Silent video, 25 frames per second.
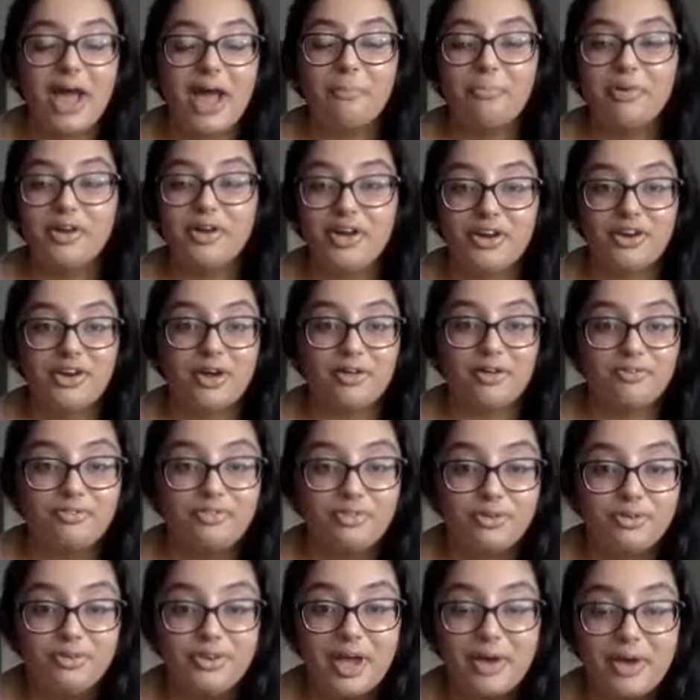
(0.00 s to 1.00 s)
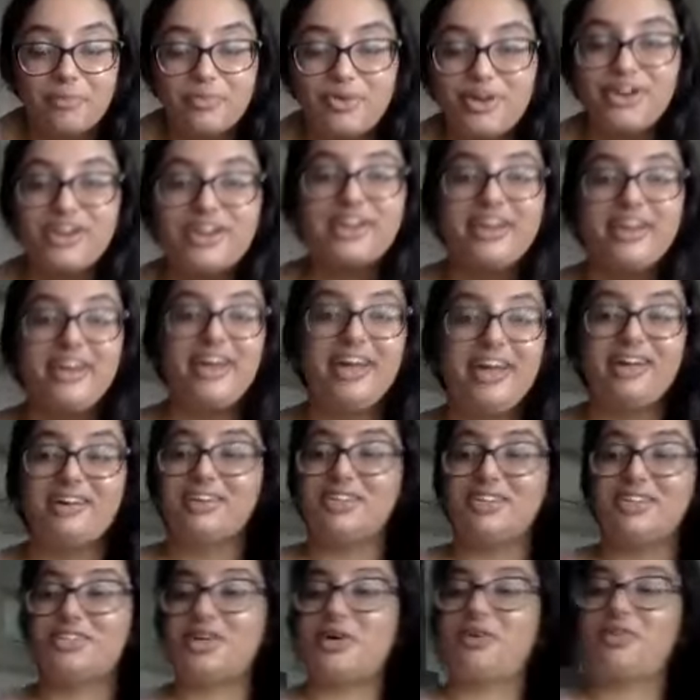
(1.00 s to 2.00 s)
I put it on Food Network.
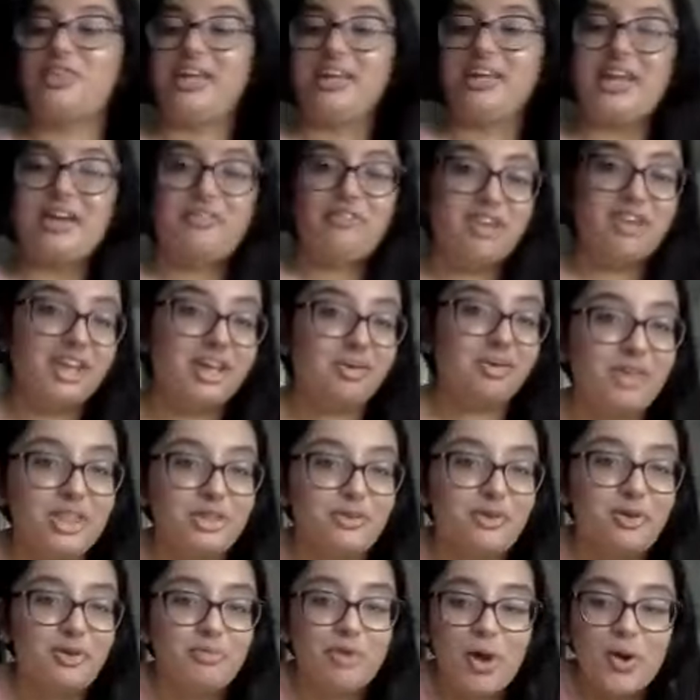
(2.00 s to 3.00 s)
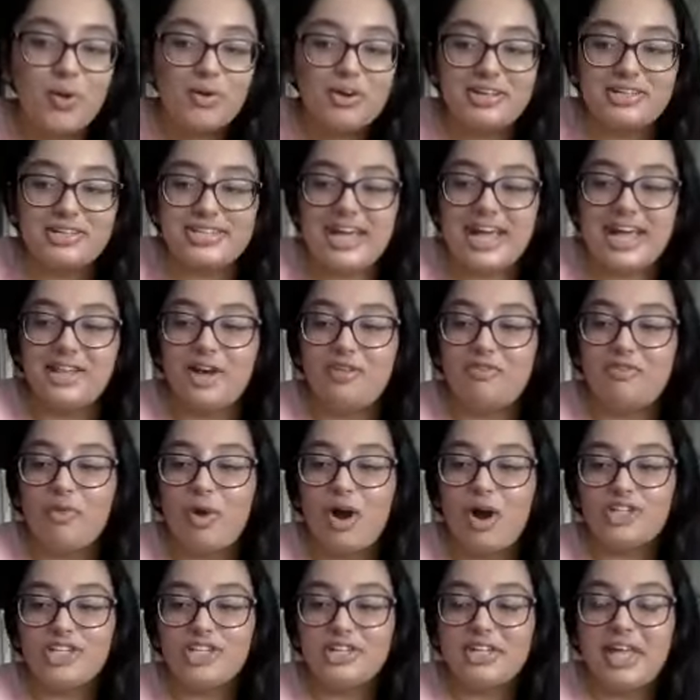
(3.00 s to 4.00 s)
So they never give me the remote because I love
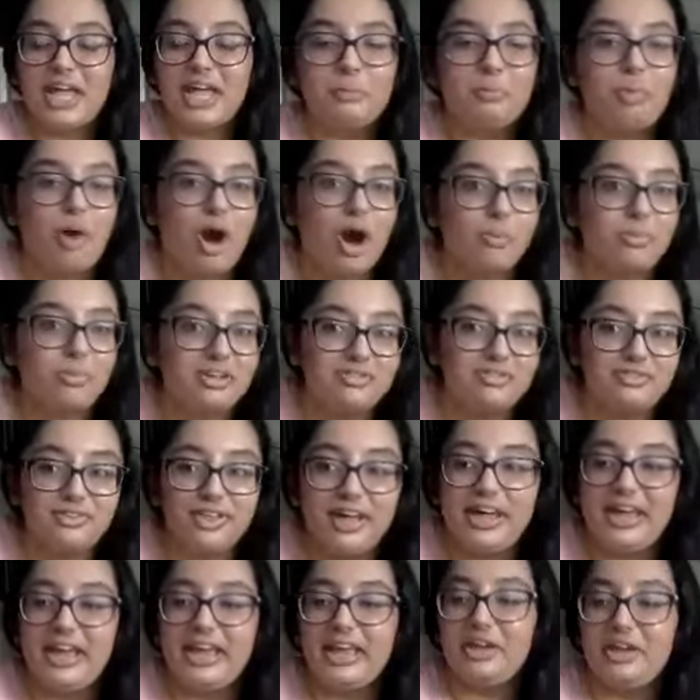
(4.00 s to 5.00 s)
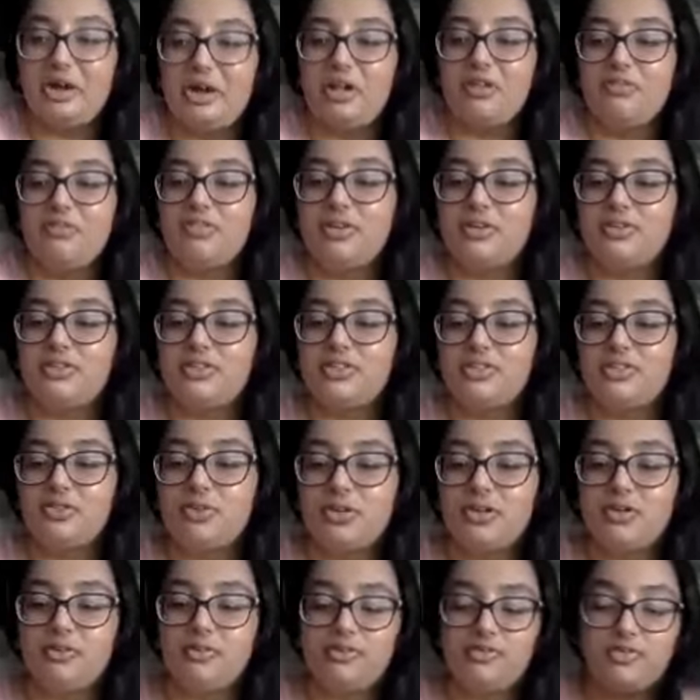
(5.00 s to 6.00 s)
watching like Bobby Flay and all of those
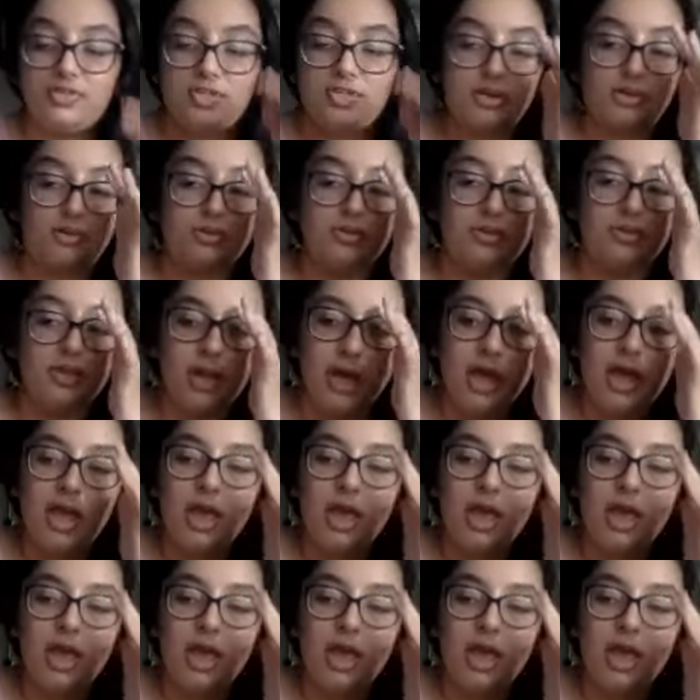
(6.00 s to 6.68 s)
sort of shows.